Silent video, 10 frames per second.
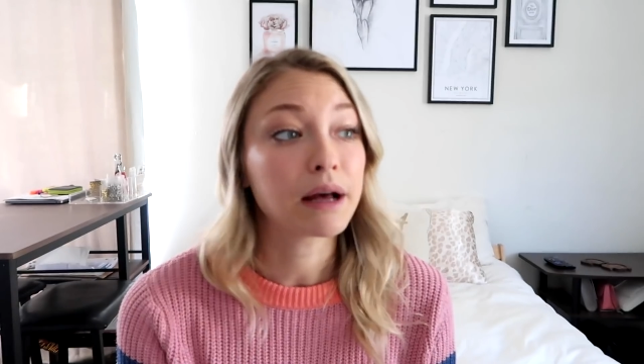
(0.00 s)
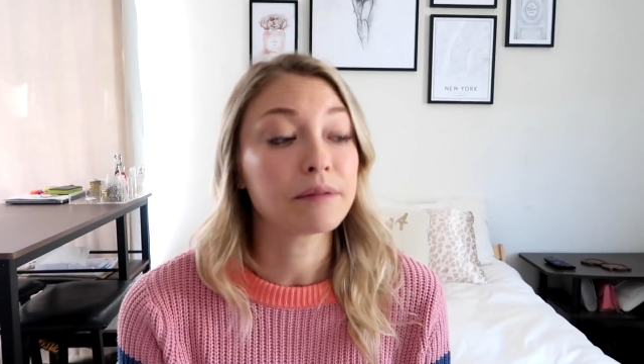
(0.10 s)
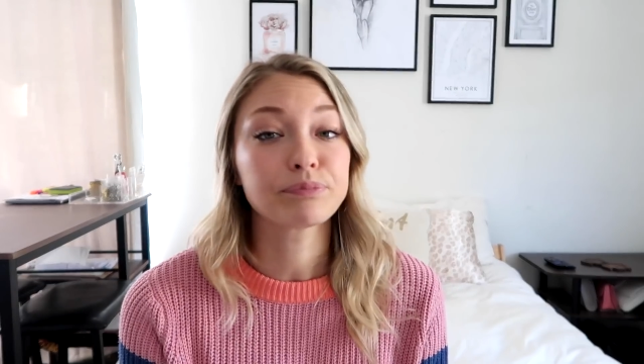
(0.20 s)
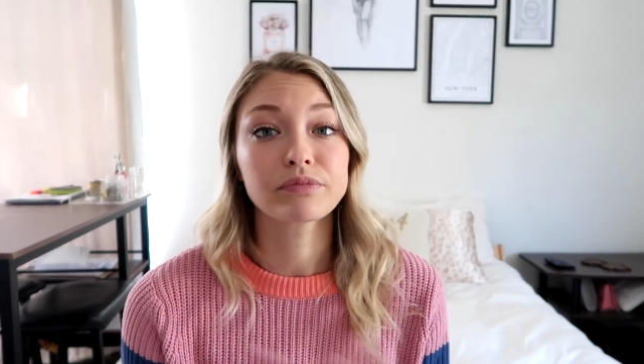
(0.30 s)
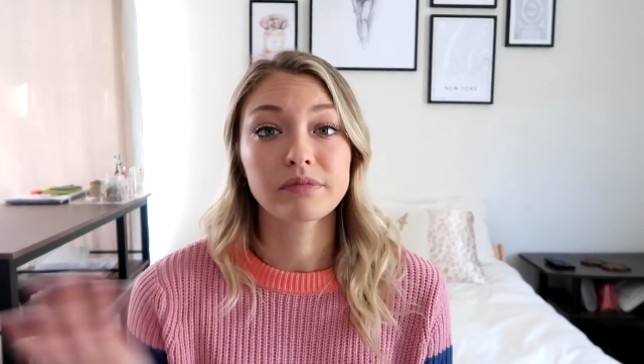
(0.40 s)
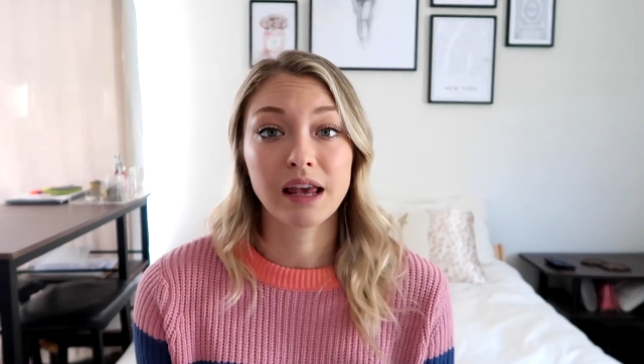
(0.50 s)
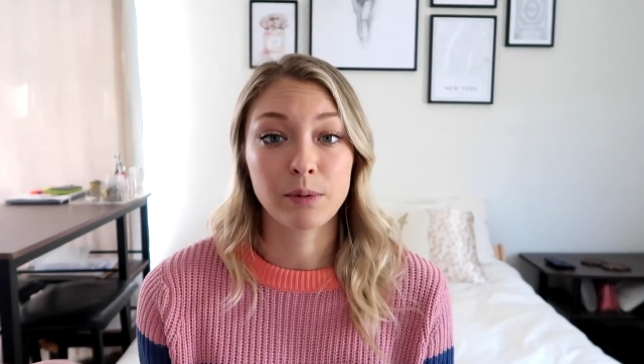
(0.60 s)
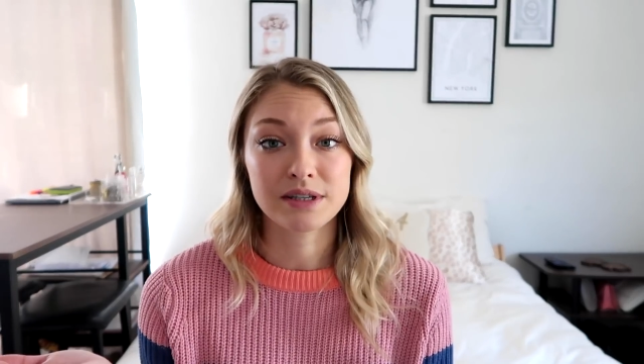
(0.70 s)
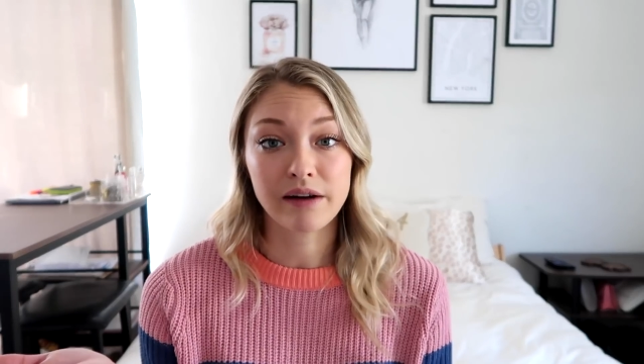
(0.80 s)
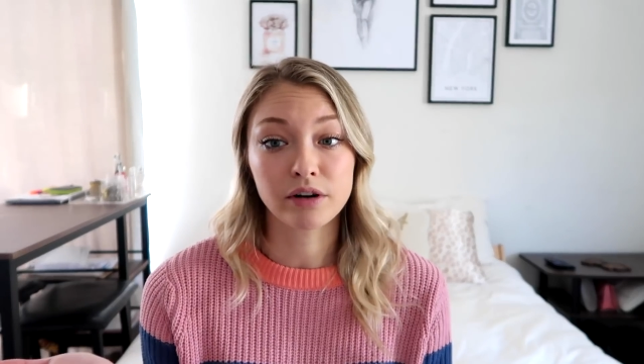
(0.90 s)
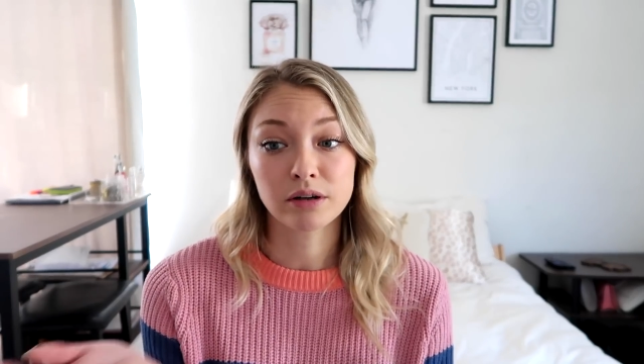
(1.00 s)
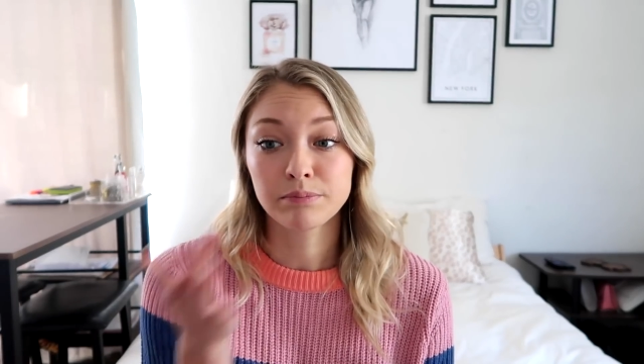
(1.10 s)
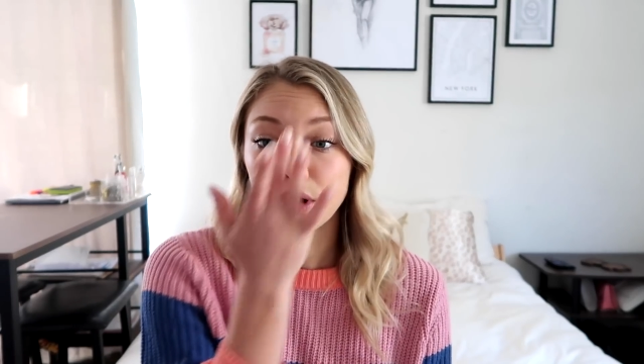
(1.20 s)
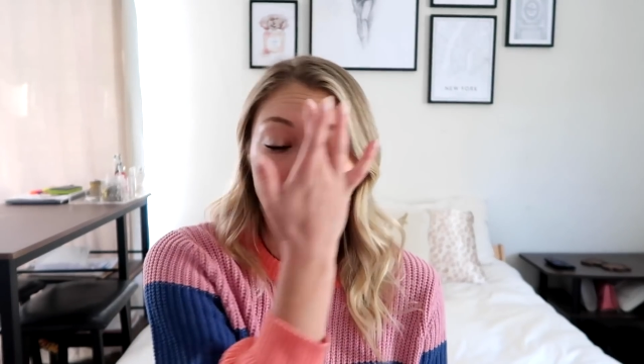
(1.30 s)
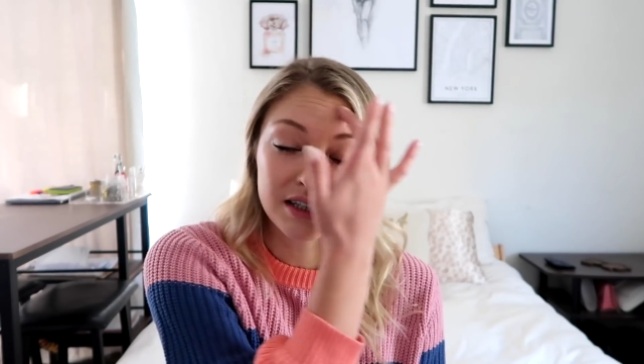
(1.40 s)
but it was never
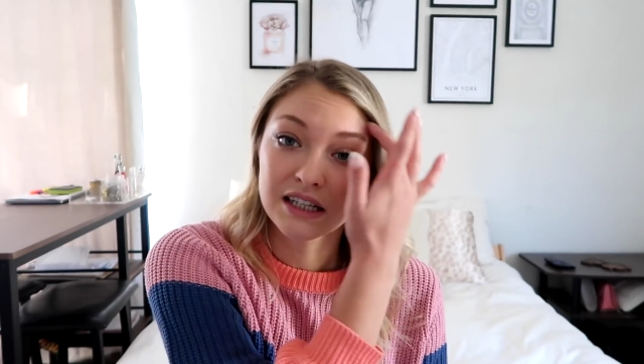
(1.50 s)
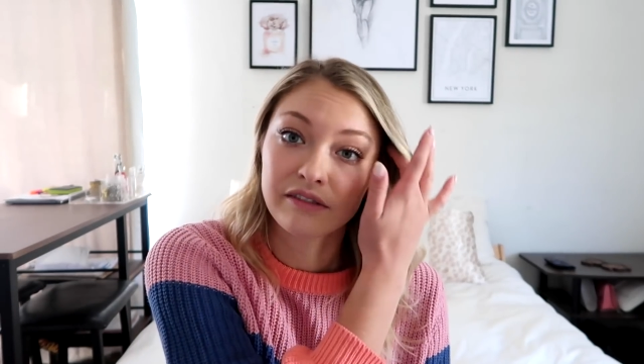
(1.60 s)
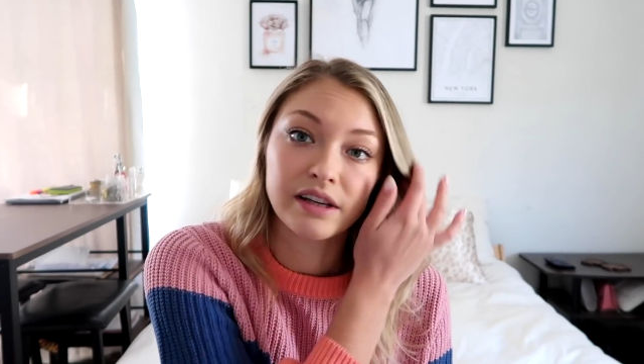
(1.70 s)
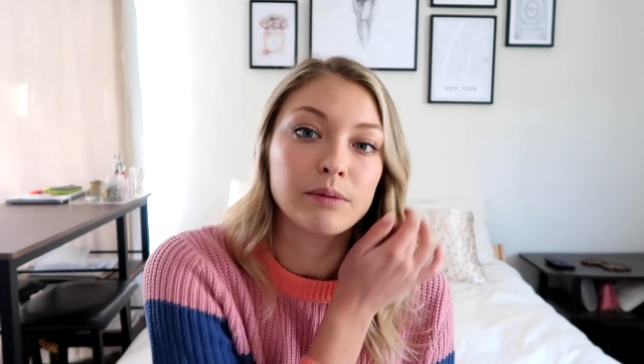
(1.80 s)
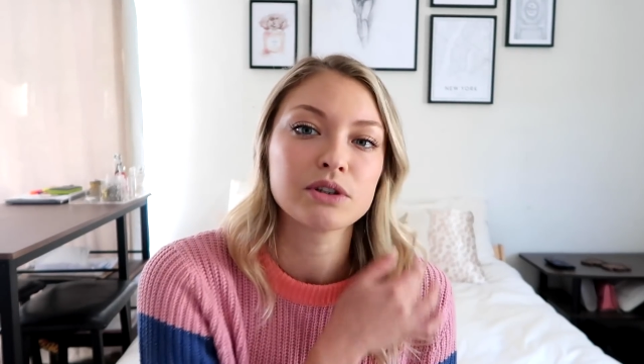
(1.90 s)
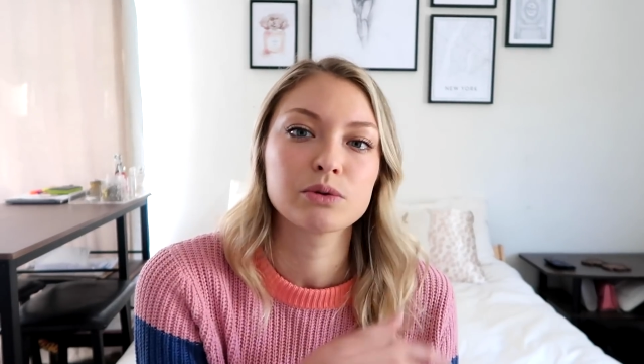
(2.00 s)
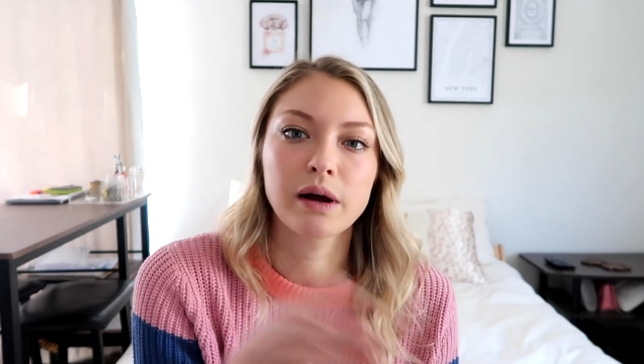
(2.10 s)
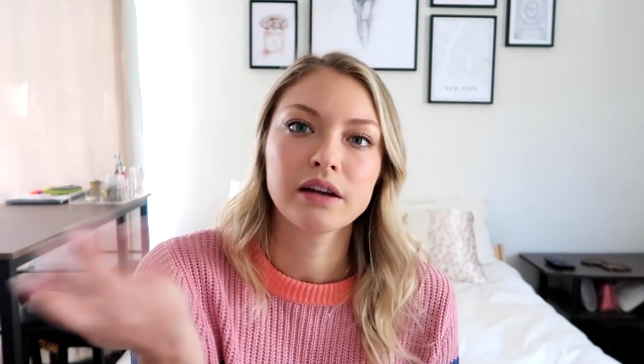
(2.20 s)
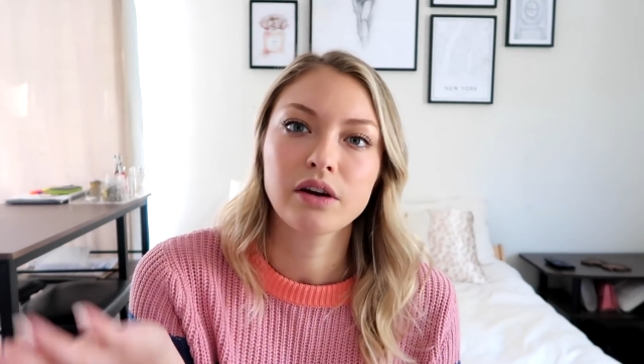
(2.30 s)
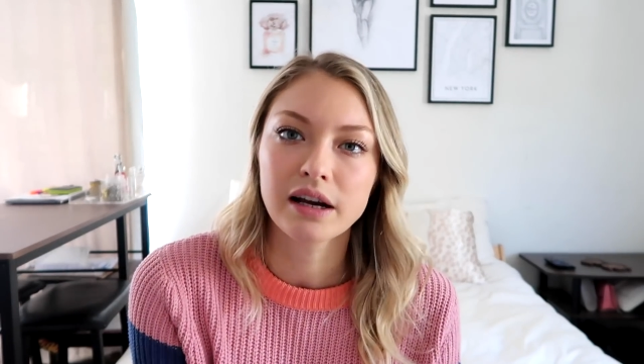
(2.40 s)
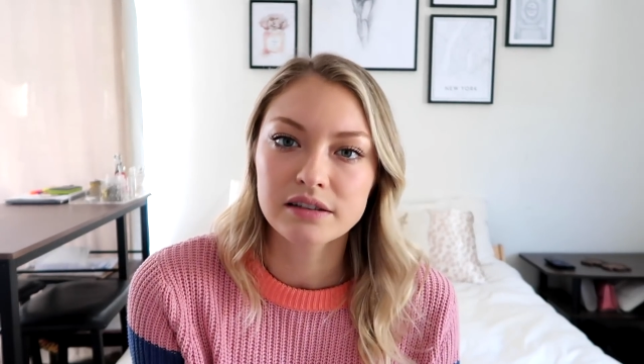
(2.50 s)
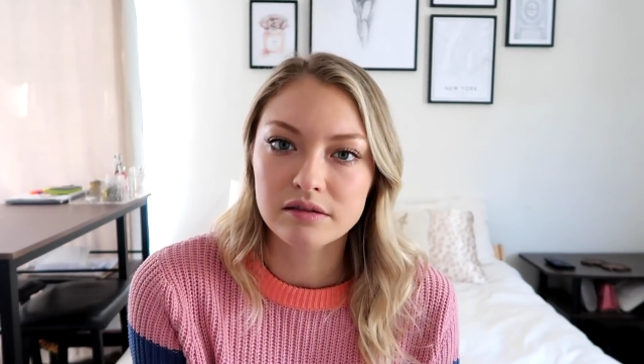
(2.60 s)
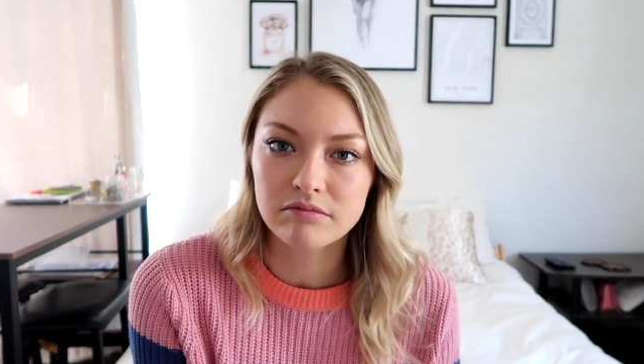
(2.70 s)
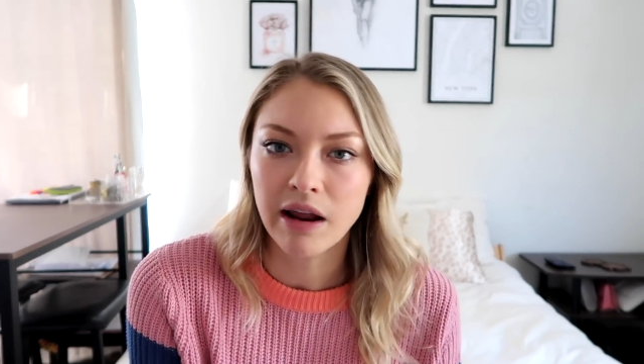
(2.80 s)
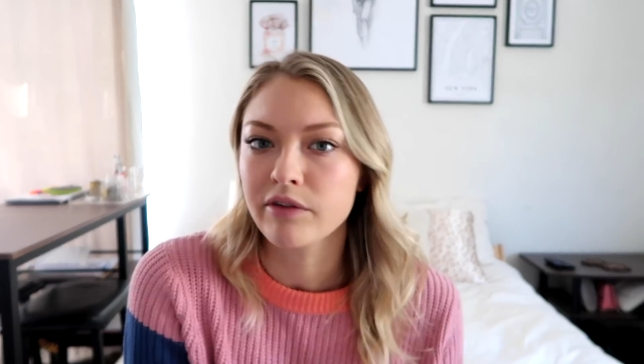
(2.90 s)
put on TV, which is why you
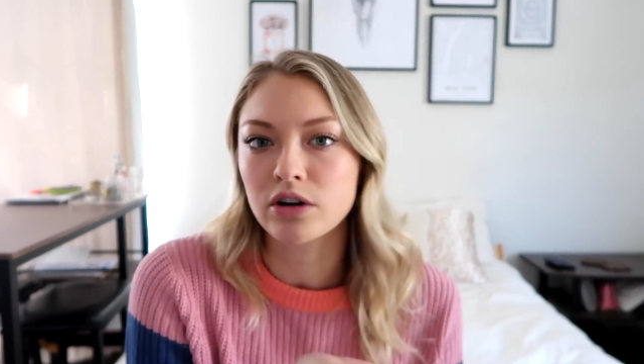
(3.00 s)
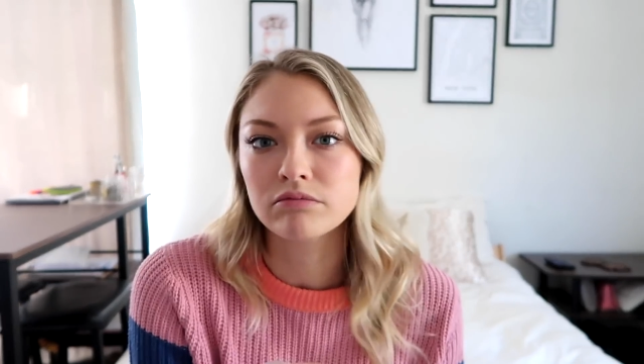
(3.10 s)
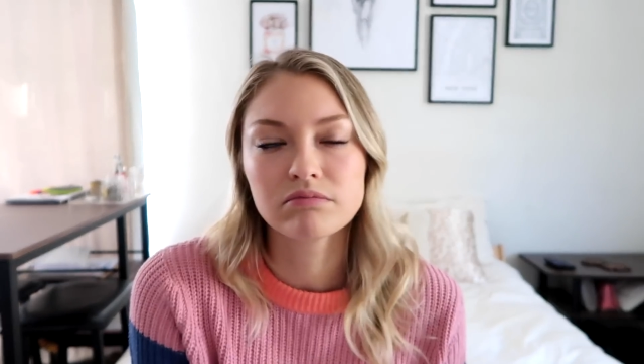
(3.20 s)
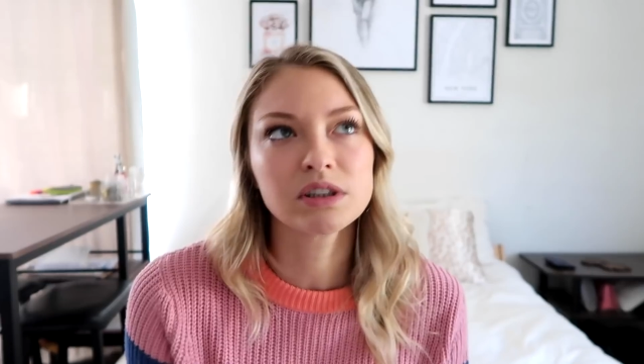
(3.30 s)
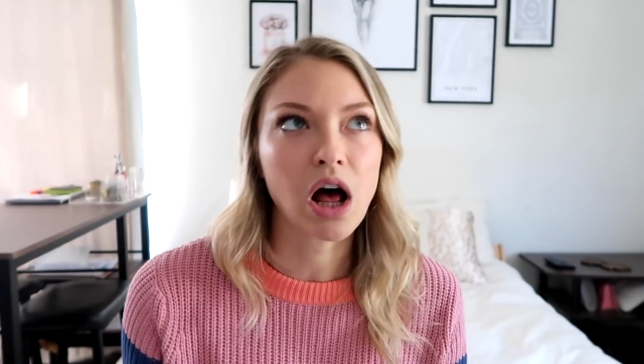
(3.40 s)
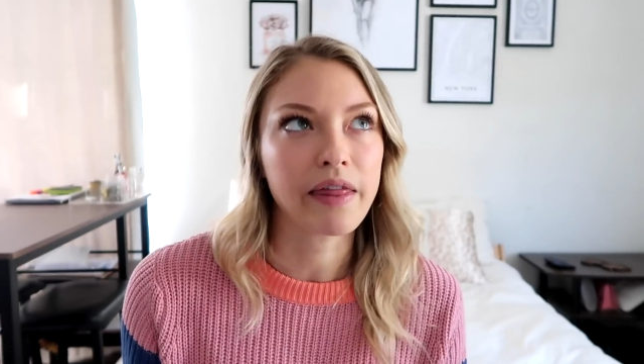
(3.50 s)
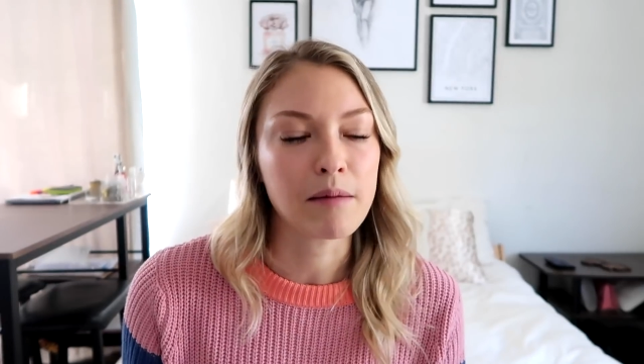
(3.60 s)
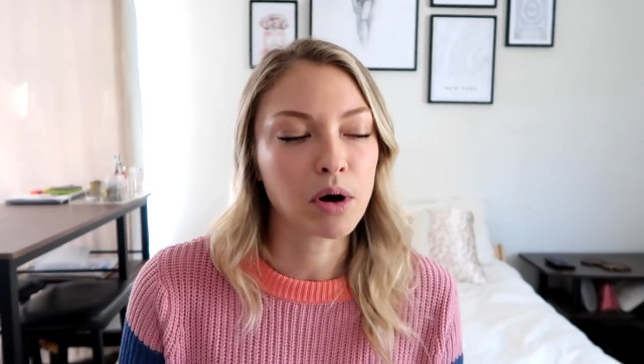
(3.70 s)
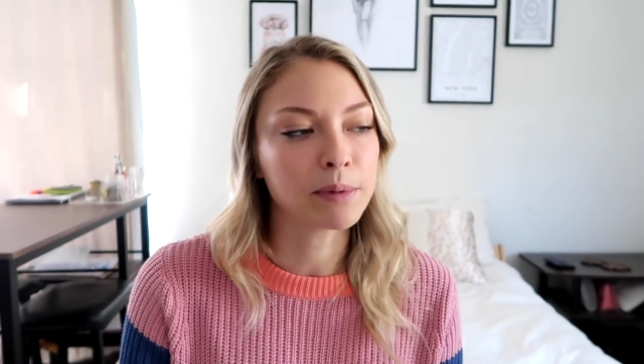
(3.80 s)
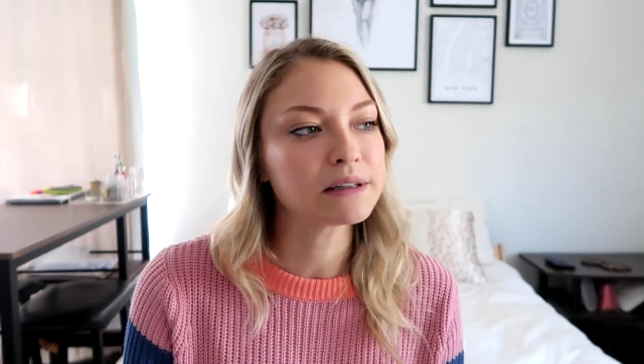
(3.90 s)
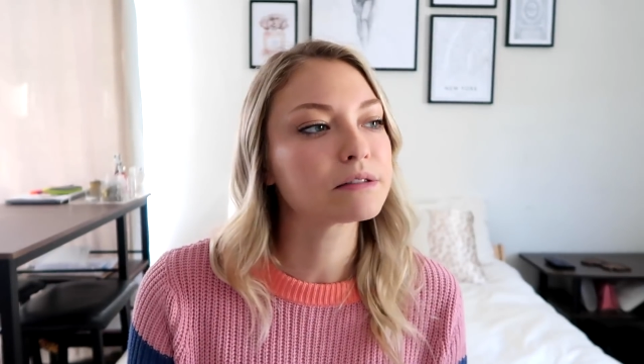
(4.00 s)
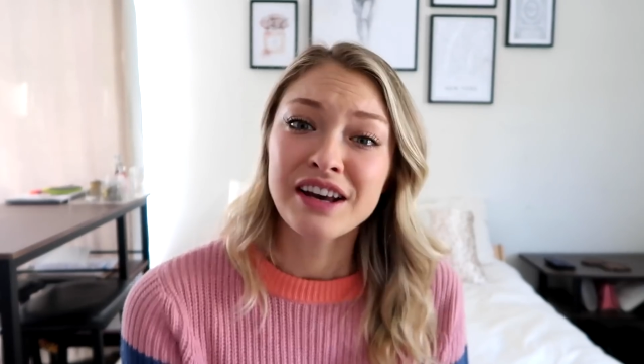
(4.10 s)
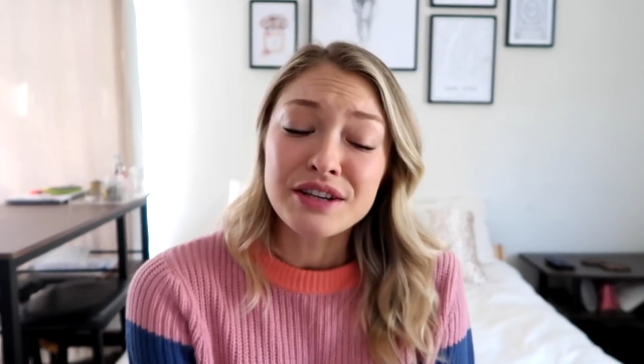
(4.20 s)
guys never saw that moment.